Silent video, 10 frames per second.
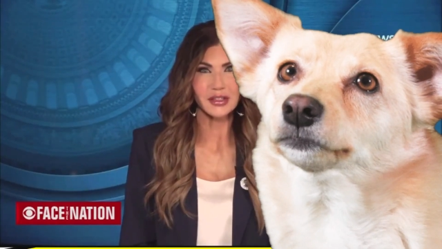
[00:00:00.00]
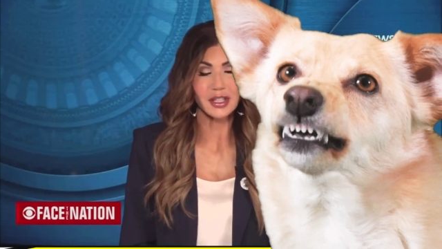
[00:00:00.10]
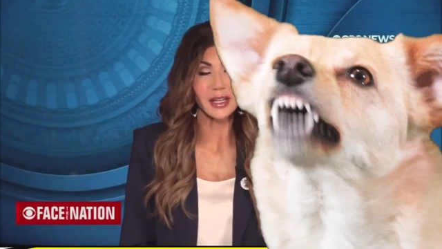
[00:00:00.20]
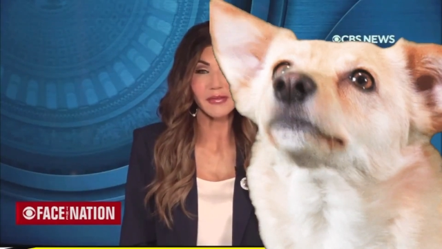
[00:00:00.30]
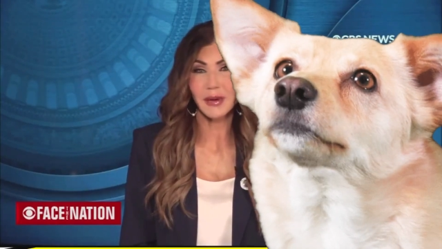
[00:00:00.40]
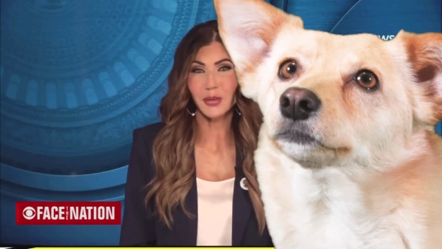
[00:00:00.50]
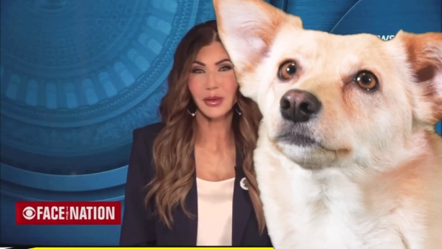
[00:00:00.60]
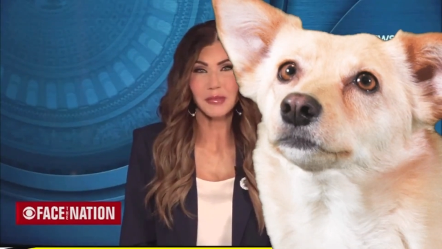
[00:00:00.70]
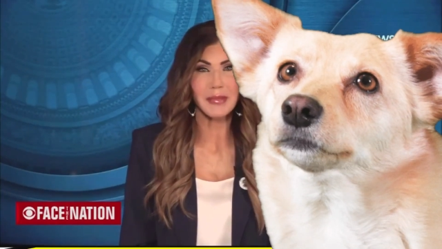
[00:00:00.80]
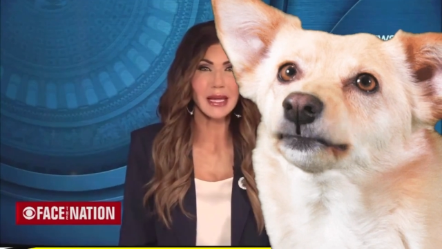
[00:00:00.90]
Speaker 1: And I've met
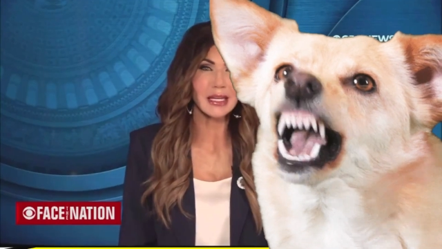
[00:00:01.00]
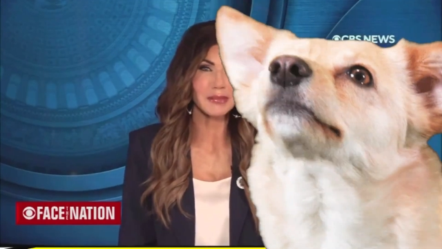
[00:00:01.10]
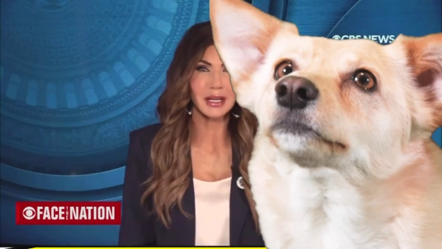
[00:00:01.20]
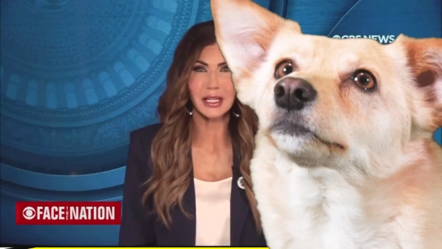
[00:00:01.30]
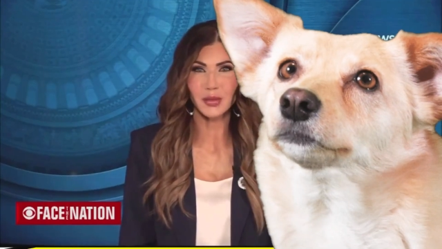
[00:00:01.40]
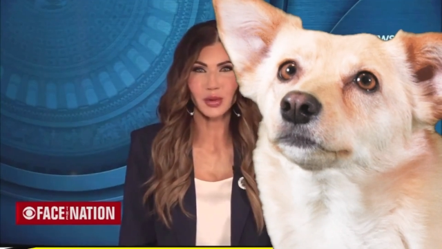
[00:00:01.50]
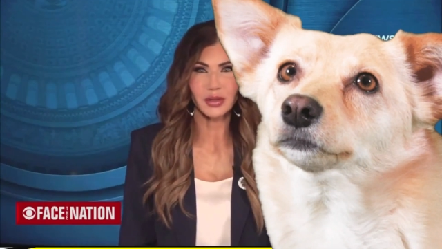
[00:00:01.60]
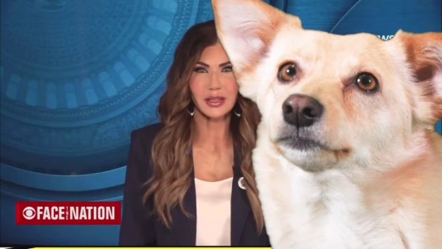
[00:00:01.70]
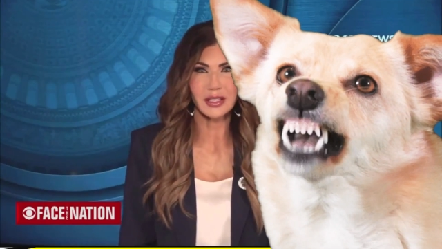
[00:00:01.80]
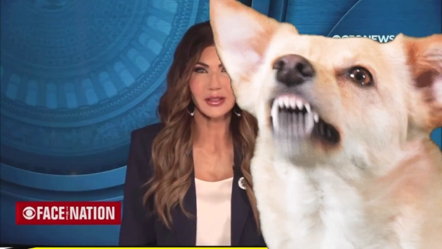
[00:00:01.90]
with many, many
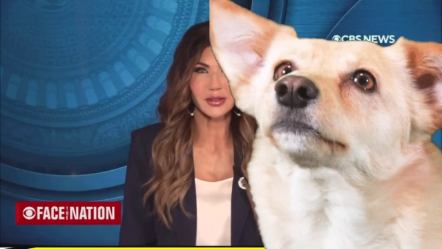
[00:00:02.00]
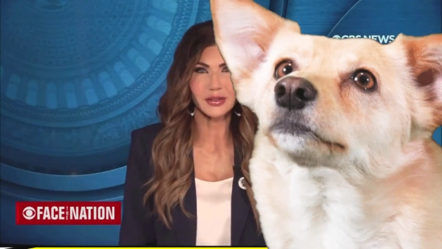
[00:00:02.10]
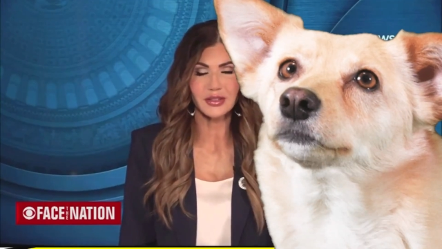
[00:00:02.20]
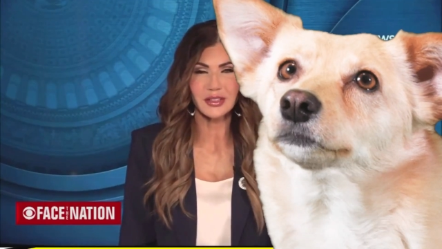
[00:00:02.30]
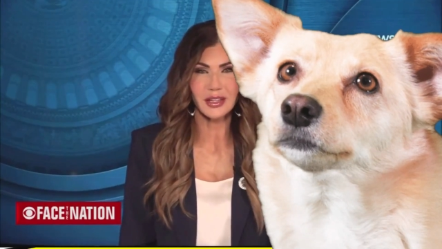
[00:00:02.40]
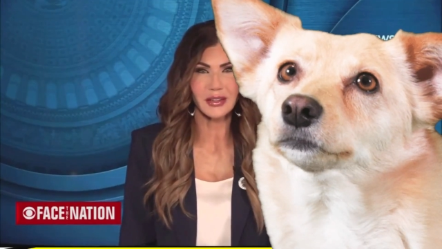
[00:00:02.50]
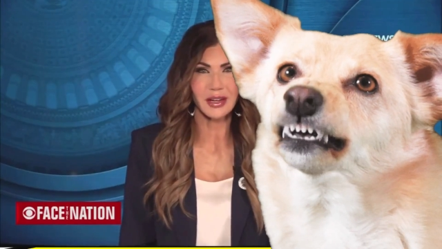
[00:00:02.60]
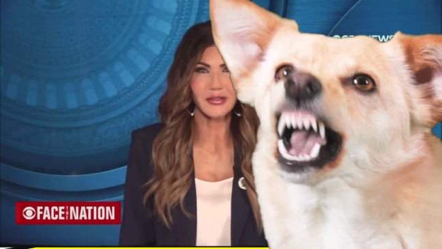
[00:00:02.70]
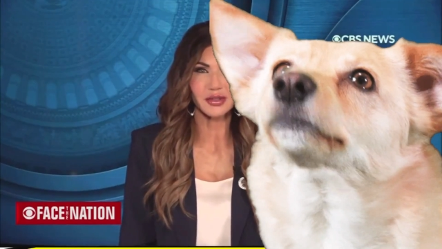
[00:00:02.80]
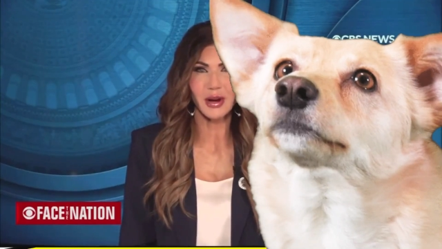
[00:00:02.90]
world leaders. Uh,
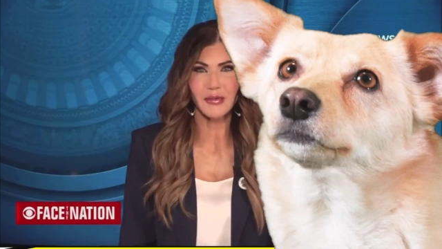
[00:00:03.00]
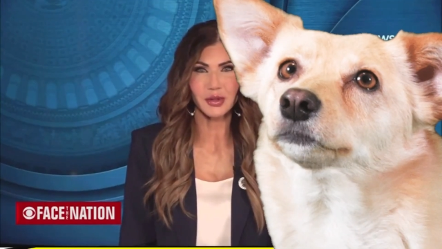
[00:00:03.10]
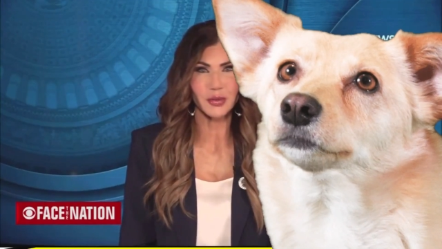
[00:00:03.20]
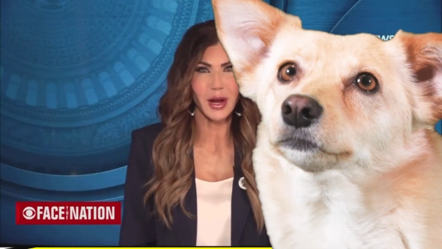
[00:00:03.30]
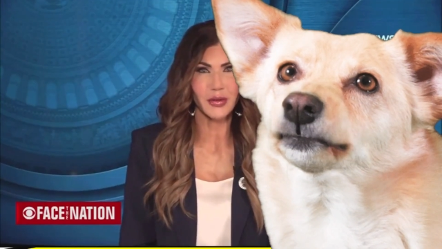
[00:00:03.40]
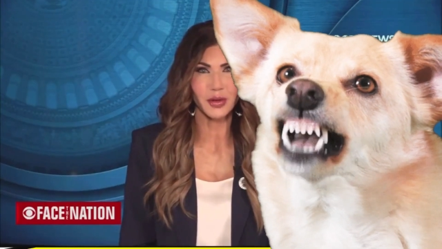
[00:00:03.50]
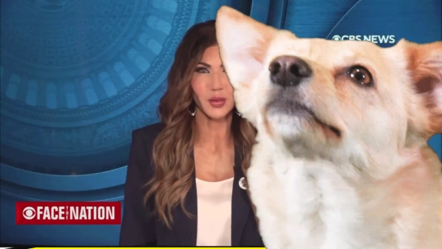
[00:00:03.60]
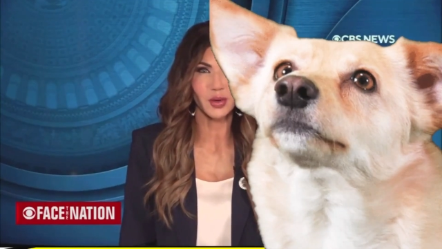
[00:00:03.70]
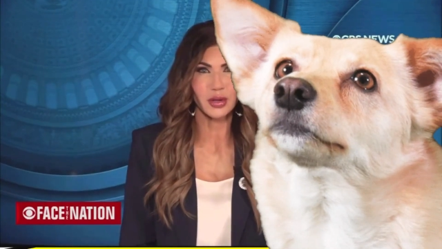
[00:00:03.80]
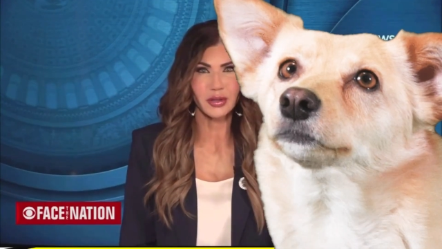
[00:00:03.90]
I've traveled around the
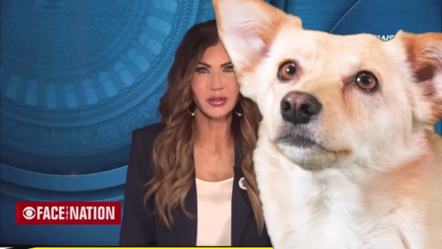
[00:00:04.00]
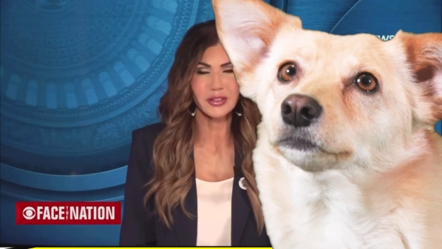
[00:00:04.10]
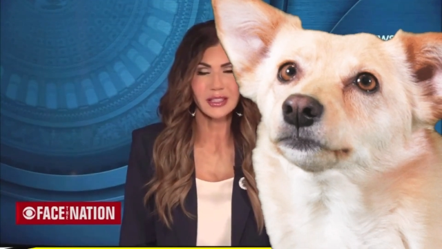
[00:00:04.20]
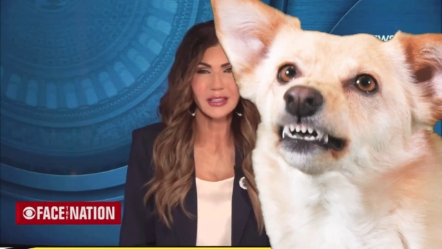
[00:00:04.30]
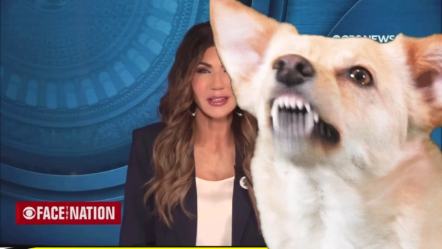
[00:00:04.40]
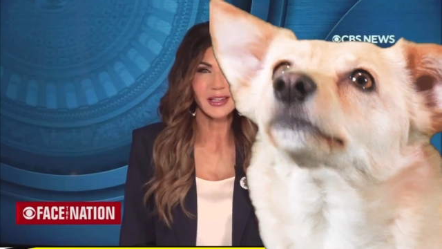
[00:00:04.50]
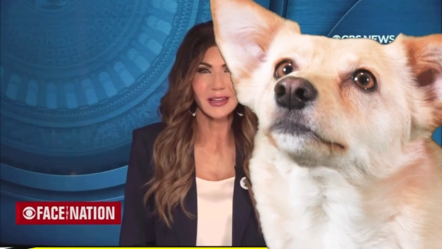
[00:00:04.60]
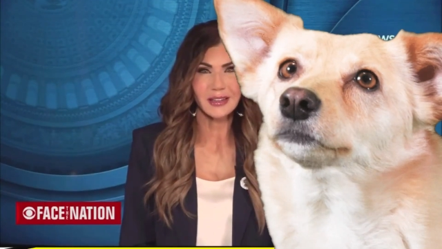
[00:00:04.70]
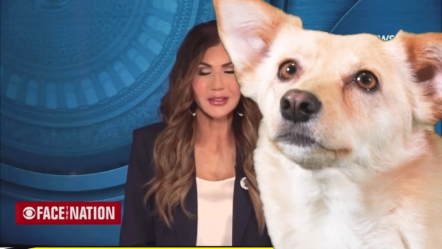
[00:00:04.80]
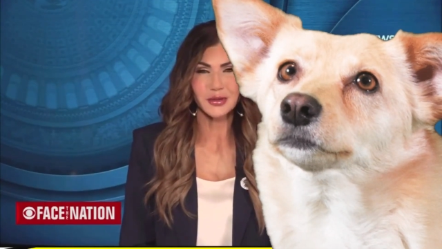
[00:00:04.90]
world. Uh,
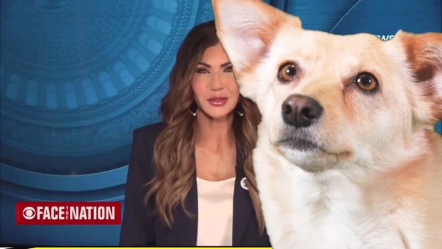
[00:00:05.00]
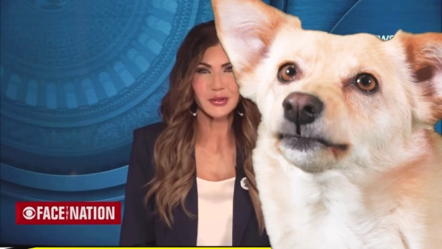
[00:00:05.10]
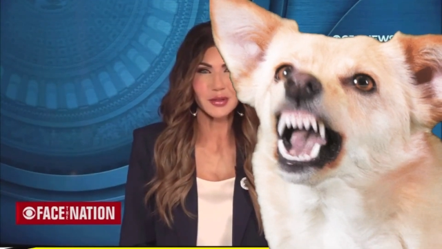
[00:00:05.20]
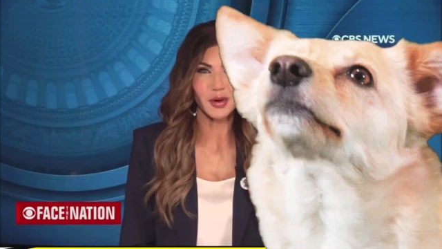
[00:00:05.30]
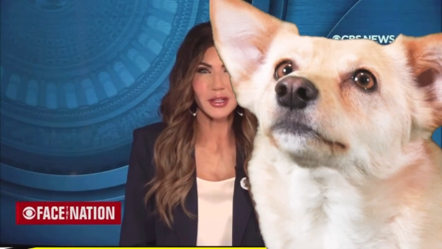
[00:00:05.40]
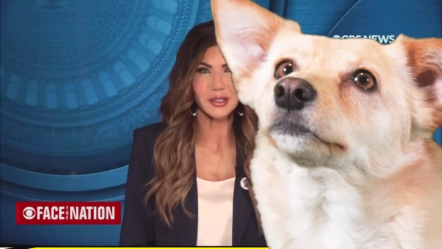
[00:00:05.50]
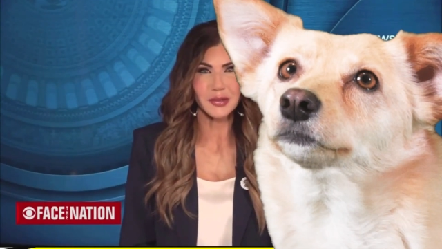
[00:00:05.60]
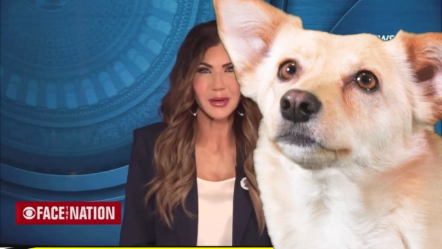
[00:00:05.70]
as soon as it was brought to my